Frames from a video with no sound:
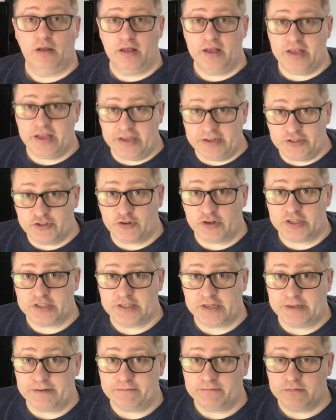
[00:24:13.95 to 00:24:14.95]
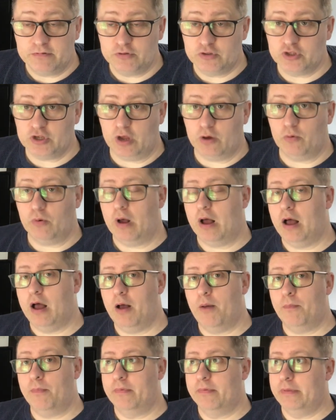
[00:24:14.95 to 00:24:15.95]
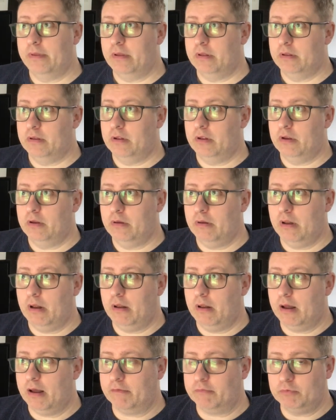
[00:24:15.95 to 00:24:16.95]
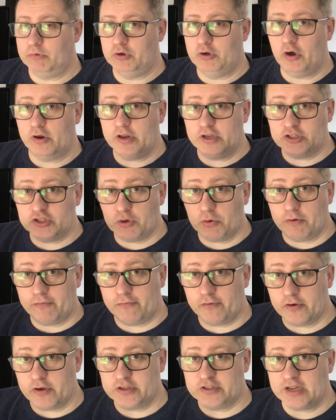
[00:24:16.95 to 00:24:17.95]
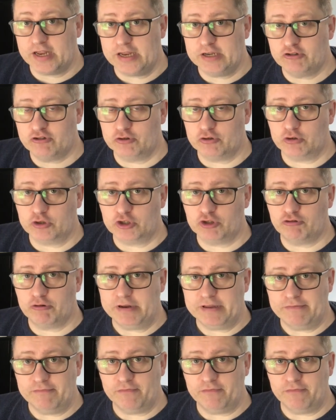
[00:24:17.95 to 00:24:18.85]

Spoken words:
Interesting. So I'm going to do a first introductory